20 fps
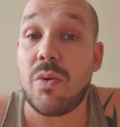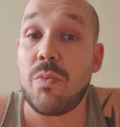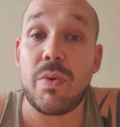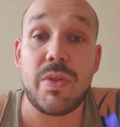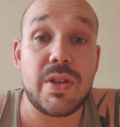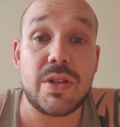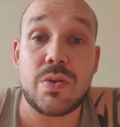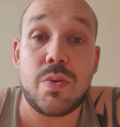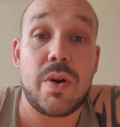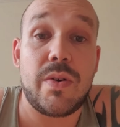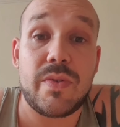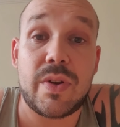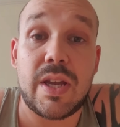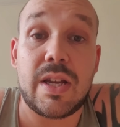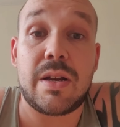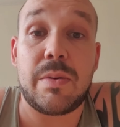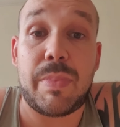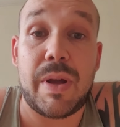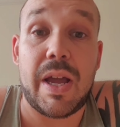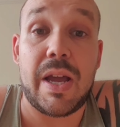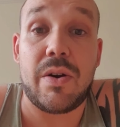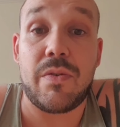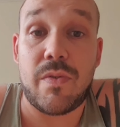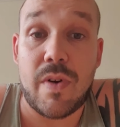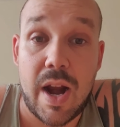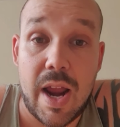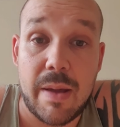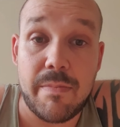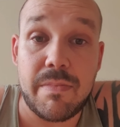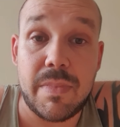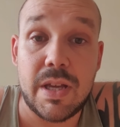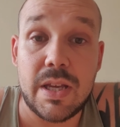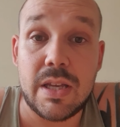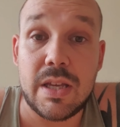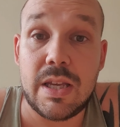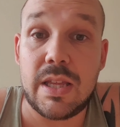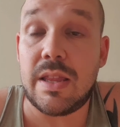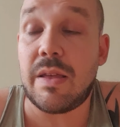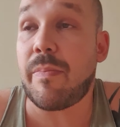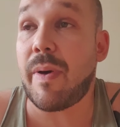And with the 12GB of RAM
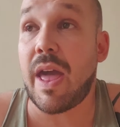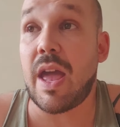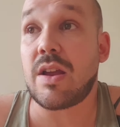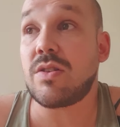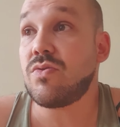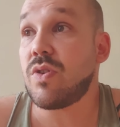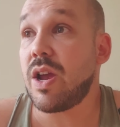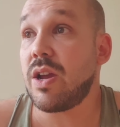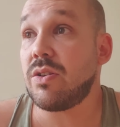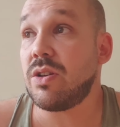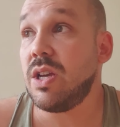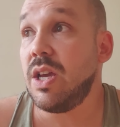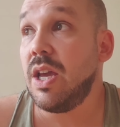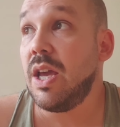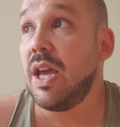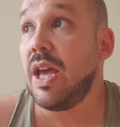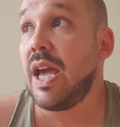in the background,